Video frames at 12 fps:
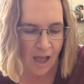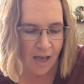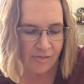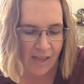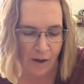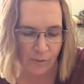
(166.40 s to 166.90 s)

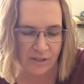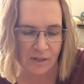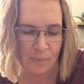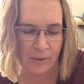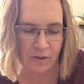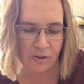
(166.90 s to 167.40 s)
That was the
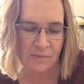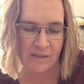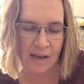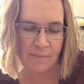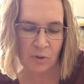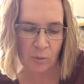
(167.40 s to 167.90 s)
Pilgrims'
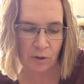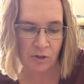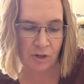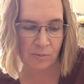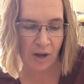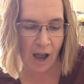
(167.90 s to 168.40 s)
time to
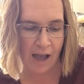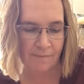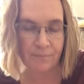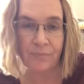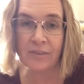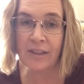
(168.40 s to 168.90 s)
worship God.
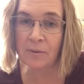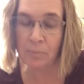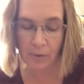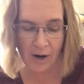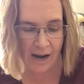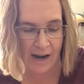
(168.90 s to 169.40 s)
They
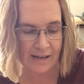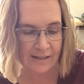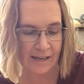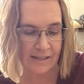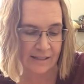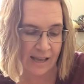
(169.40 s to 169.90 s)
prayed,
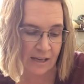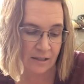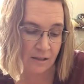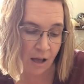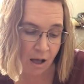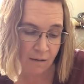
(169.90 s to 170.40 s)
they sang
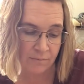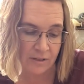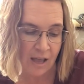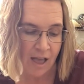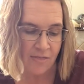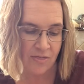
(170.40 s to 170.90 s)
psalms,
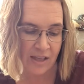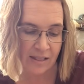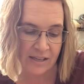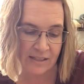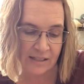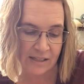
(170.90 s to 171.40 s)
they
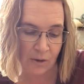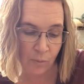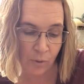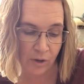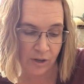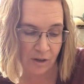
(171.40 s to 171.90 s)
listened to
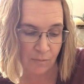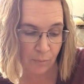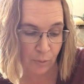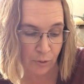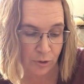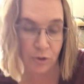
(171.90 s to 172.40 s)
William
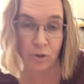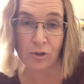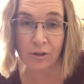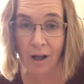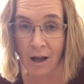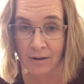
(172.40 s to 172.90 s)
Brewster's
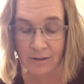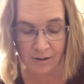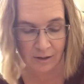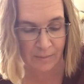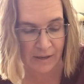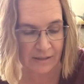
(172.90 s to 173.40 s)
long
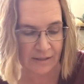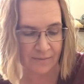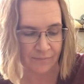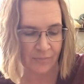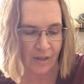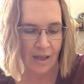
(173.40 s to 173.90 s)
sermons.
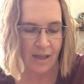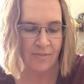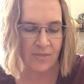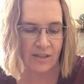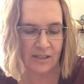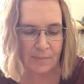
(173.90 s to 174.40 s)

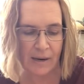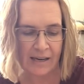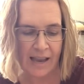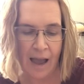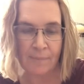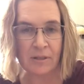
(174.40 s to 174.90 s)
This made
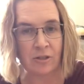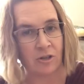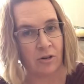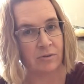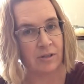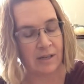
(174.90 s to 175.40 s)
Captain
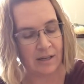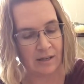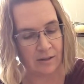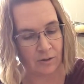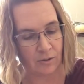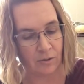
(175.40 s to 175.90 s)
Jones and
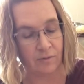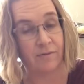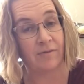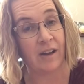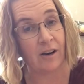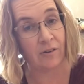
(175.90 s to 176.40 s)
his crew
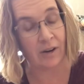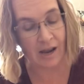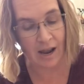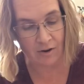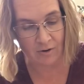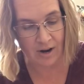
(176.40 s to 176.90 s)
very
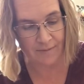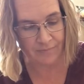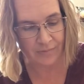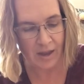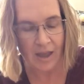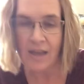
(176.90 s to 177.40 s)
angry.
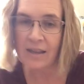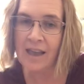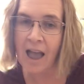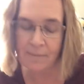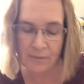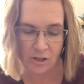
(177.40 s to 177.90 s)

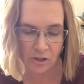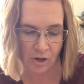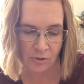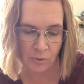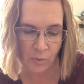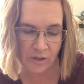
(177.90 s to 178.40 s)
Captain
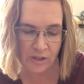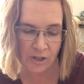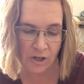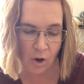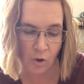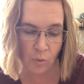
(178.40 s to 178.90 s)
Jones wanted to
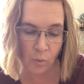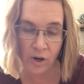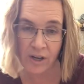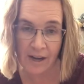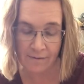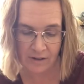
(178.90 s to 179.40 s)
go to
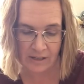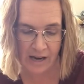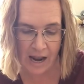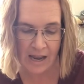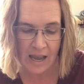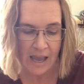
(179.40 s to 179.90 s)
work every
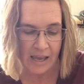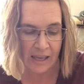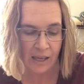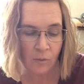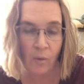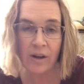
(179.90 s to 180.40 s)
day.
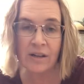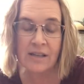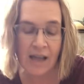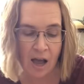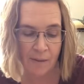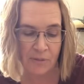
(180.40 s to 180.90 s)
He wanted to
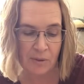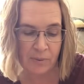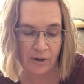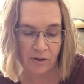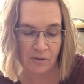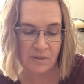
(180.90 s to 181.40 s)
help the Pilgrims